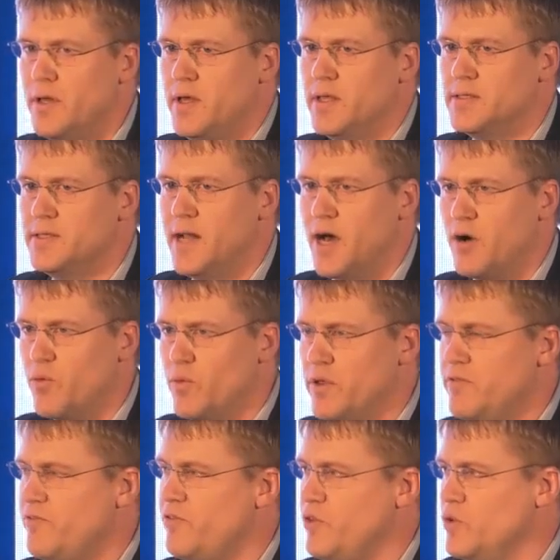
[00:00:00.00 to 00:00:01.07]
it's now
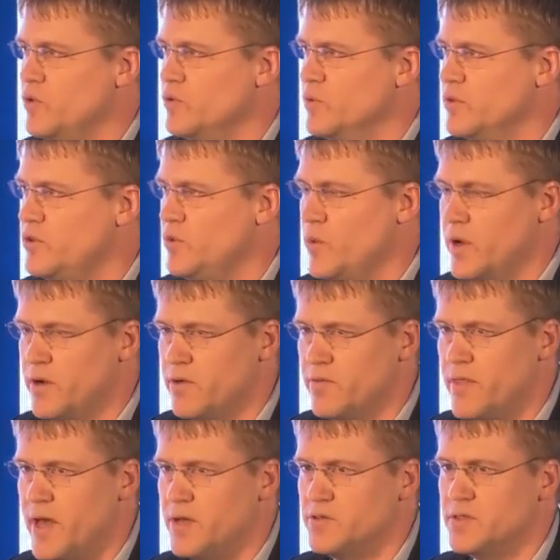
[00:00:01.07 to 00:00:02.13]
refueled with
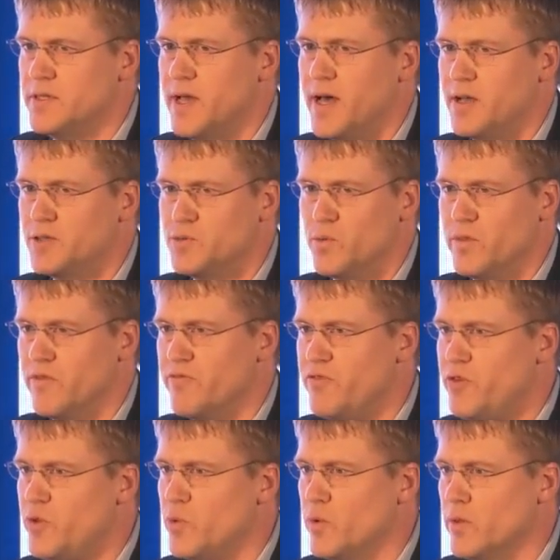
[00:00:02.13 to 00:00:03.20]
$200,000 worth of
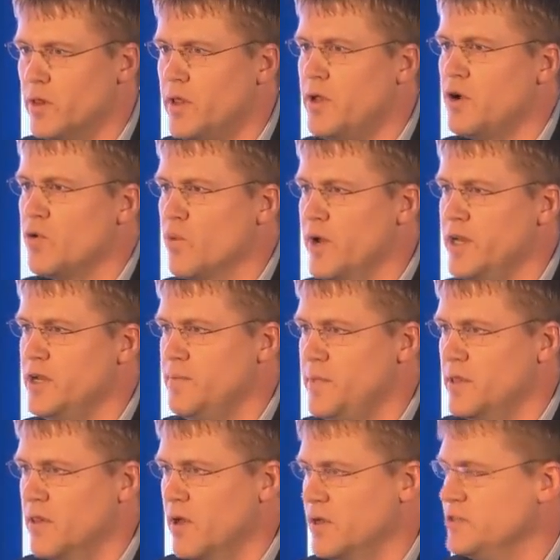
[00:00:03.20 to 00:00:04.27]
fuel, ready to
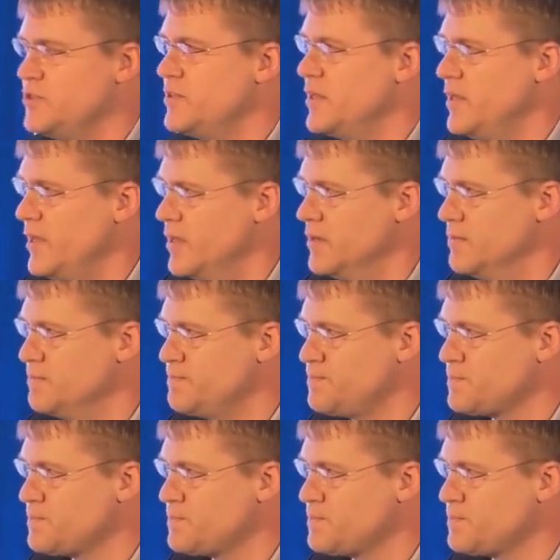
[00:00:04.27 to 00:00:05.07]
be launched again.